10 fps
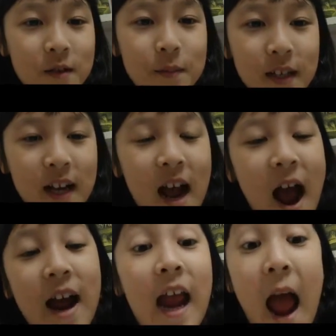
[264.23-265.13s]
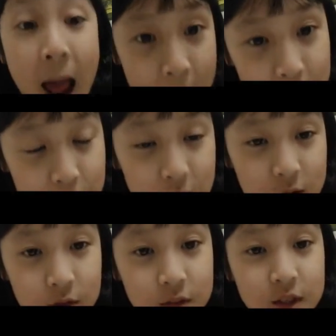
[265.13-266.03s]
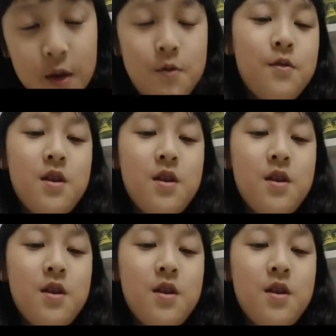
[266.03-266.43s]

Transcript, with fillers: but I am a muggle, so